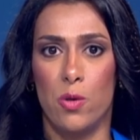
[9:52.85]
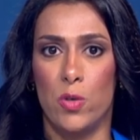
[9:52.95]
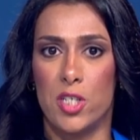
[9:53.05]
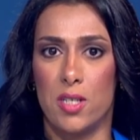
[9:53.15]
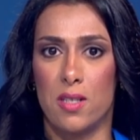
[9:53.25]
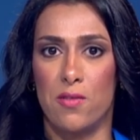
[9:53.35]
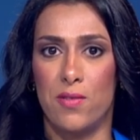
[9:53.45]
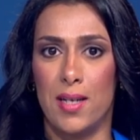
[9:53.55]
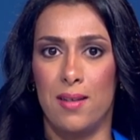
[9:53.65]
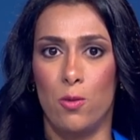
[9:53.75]
which is the
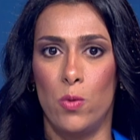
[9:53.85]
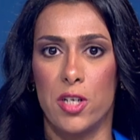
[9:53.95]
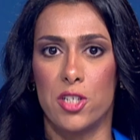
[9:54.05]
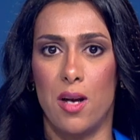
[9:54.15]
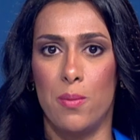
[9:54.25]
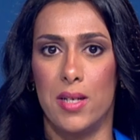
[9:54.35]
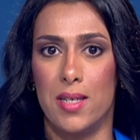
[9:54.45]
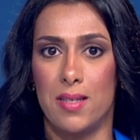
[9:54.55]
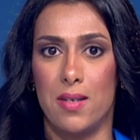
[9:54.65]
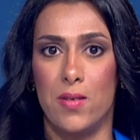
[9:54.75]
final workshop in a
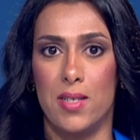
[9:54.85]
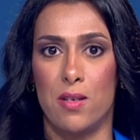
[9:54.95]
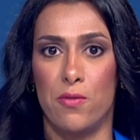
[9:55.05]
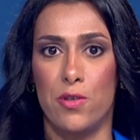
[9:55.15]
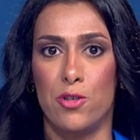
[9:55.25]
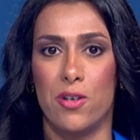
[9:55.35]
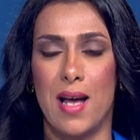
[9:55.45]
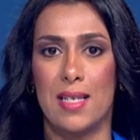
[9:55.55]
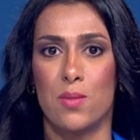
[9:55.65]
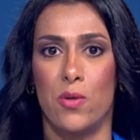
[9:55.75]
series of Future
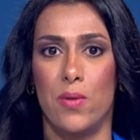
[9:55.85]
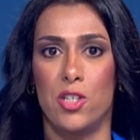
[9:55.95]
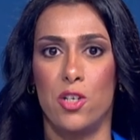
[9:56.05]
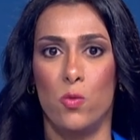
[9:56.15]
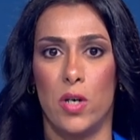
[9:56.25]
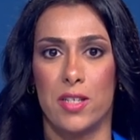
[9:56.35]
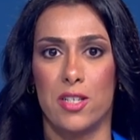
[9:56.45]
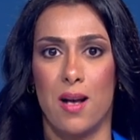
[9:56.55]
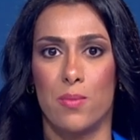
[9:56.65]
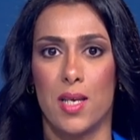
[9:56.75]
Aspiration
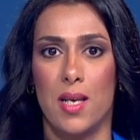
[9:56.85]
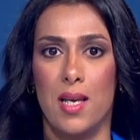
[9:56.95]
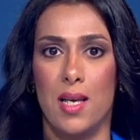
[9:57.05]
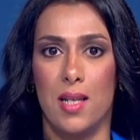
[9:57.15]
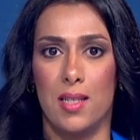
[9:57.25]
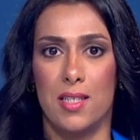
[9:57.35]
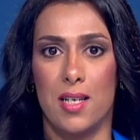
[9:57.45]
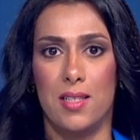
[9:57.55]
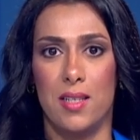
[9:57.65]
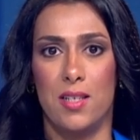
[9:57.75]
workshops held under the